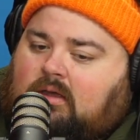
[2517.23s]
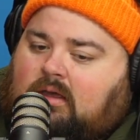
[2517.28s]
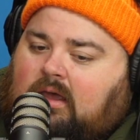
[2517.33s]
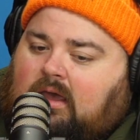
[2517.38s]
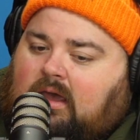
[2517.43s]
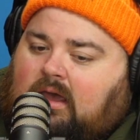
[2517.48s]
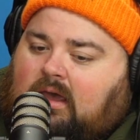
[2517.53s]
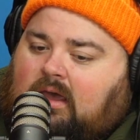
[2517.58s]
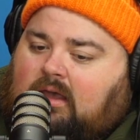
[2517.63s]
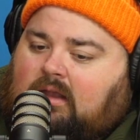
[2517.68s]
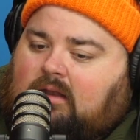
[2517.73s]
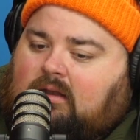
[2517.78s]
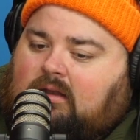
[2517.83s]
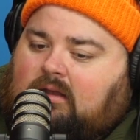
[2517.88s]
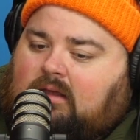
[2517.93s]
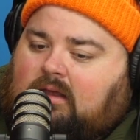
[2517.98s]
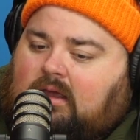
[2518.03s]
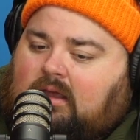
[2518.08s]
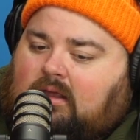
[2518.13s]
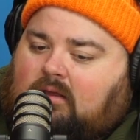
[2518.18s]

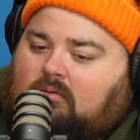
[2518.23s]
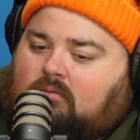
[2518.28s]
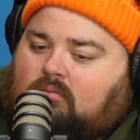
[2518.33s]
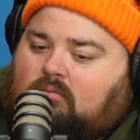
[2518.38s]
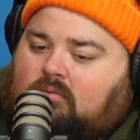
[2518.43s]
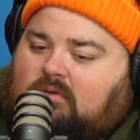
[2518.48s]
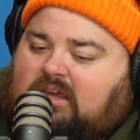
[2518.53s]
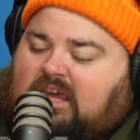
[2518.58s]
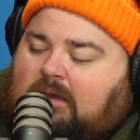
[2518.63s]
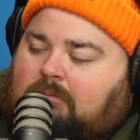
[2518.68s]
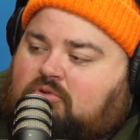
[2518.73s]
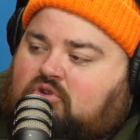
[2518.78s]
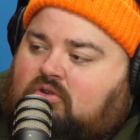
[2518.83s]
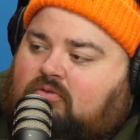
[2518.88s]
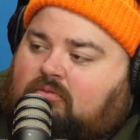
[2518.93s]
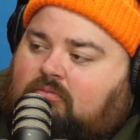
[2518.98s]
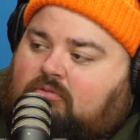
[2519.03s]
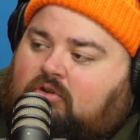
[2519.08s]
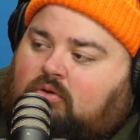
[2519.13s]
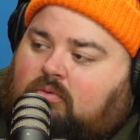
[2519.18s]
and it keeps you
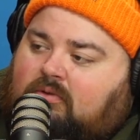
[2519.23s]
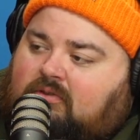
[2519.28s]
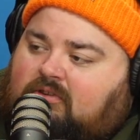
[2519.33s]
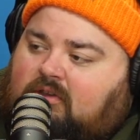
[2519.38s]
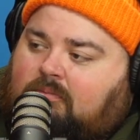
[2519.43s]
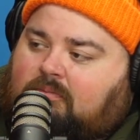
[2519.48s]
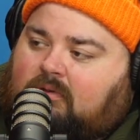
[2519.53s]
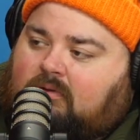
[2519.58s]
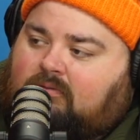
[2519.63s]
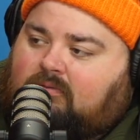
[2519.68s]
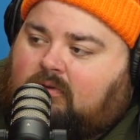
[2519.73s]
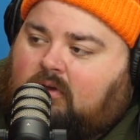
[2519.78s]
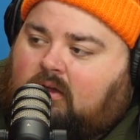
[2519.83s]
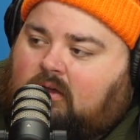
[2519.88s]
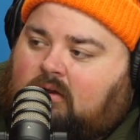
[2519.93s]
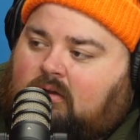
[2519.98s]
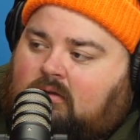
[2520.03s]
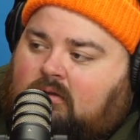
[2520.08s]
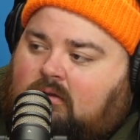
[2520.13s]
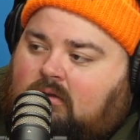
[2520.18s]
from doing something
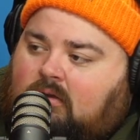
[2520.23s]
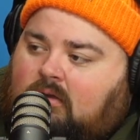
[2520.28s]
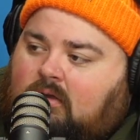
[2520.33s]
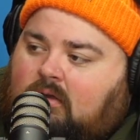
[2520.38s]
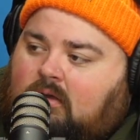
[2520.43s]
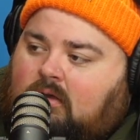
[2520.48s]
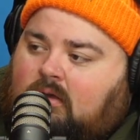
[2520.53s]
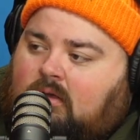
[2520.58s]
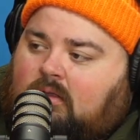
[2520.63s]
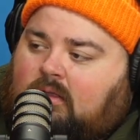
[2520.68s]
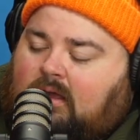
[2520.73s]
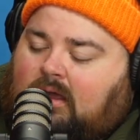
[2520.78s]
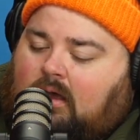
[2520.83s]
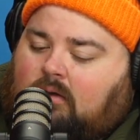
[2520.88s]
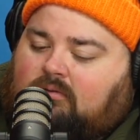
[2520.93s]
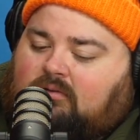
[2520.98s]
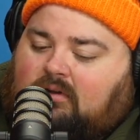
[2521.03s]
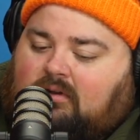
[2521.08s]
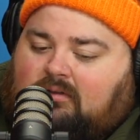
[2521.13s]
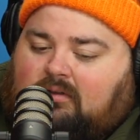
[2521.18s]
fun. Like I
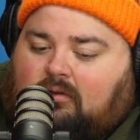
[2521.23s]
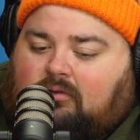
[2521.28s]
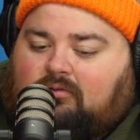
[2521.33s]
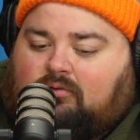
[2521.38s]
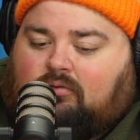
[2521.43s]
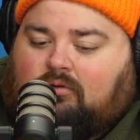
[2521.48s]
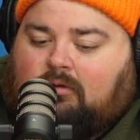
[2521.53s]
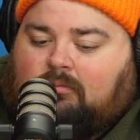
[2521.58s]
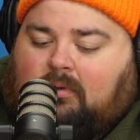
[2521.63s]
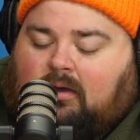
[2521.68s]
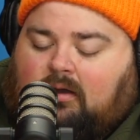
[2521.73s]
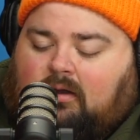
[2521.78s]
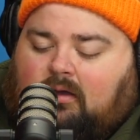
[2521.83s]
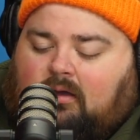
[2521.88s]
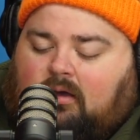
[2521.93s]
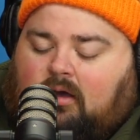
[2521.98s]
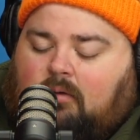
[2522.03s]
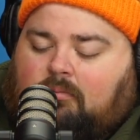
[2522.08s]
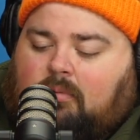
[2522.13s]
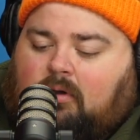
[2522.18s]
was gonna tell a story
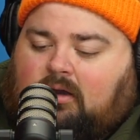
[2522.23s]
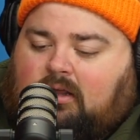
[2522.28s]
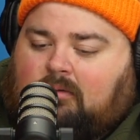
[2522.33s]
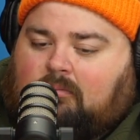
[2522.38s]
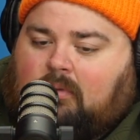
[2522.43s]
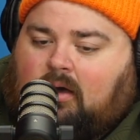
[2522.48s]
about a buddy of